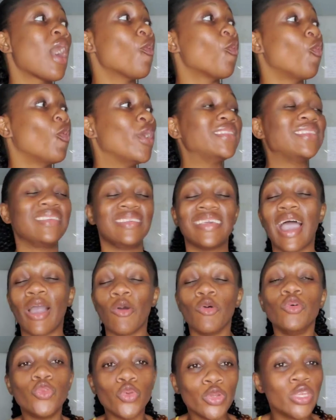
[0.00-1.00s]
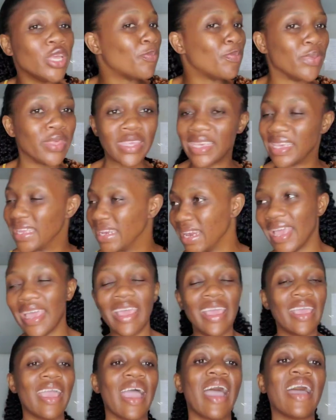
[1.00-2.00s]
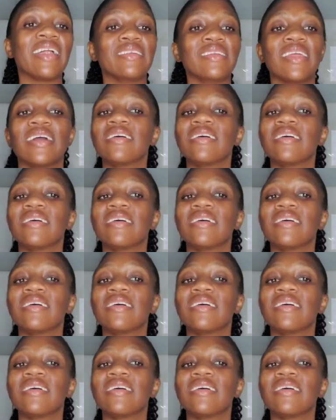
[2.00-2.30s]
wait i will do the bikini and